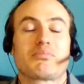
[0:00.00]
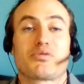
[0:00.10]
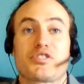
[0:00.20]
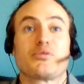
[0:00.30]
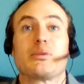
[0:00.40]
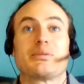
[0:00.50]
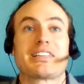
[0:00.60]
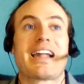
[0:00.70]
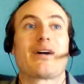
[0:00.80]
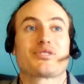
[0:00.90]

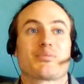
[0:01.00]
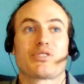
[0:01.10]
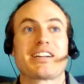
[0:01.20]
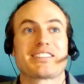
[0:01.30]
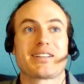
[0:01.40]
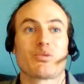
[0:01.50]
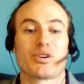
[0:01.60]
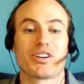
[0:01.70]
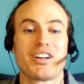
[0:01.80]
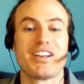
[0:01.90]
presumably how surprised they
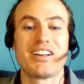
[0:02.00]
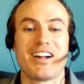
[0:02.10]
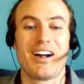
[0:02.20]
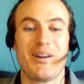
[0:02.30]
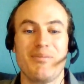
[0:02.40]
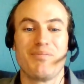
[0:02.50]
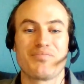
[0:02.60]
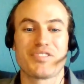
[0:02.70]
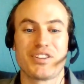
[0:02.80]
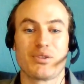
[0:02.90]
were,
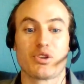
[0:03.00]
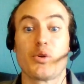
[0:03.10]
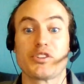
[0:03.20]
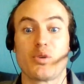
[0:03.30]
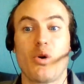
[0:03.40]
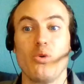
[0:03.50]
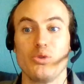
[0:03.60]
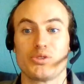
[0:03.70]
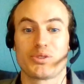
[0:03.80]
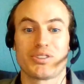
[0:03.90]
going to a
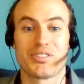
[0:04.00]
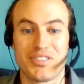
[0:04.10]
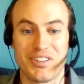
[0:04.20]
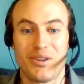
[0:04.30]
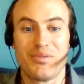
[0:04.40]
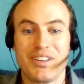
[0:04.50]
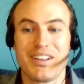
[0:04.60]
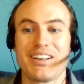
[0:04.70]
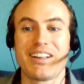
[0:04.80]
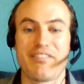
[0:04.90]
hold, or
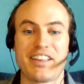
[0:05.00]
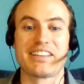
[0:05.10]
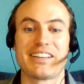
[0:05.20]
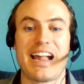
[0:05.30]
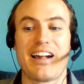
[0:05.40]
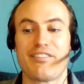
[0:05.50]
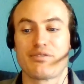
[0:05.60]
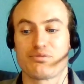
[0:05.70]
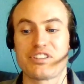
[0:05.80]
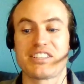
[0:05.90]
if they didn't have
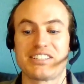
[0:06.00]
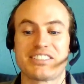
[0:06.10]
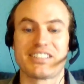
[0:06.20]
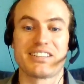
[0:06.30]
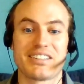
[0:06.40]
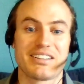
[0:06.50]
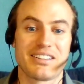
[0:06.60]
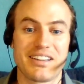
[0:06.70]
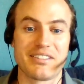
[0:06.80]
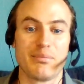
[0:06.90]
reason to
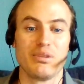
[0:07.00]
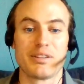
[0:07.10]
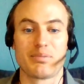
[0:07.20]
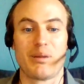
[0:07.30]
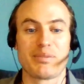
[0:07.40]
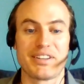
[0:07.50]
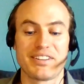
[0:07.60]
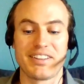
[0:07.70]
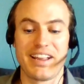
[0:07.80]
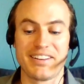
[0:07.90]
get the blood pumping,
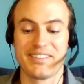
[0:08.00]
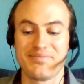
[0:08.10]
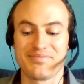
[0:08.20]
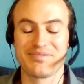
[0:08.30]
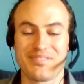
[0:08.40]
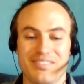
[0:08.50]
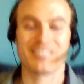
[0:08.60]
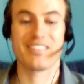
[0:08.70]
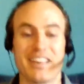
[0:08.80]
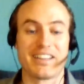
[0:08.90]
then
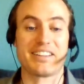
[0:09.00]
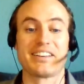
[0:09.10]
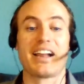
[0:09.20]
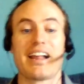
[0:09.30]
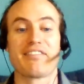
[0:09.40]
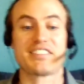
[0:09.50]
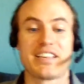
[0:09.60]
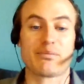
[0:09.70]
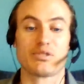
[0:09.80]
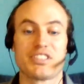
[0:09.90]
they did not have the
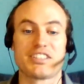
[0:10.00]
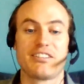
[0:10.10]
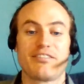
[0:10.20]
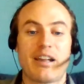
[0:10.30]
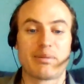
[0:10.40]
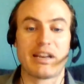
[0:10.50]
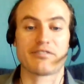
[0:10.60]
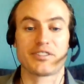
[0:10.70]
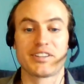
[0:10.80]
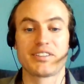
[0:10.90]
same release of
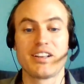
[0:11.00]
epinephrine.